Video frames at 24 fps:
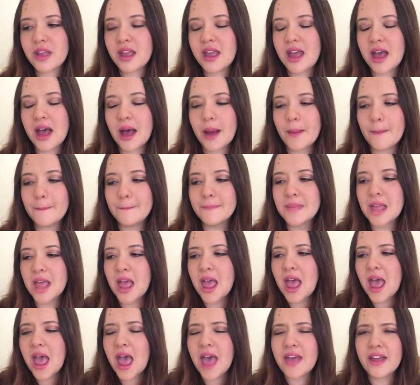And
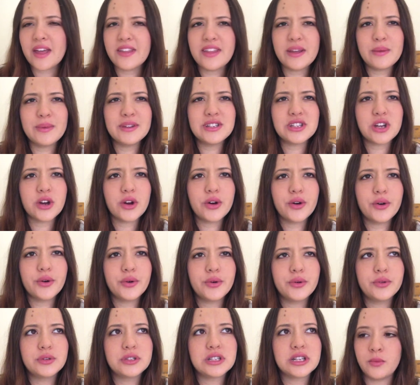I think we've
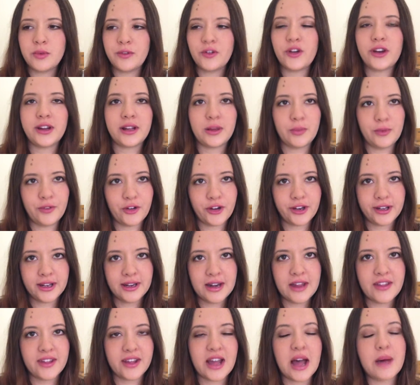got
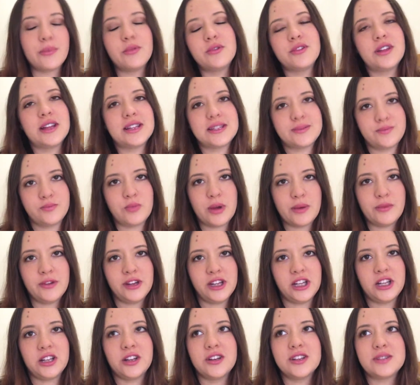another couple that we're
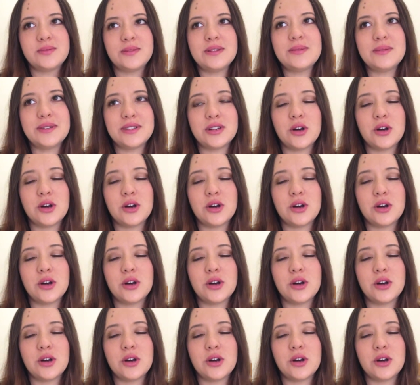really close with.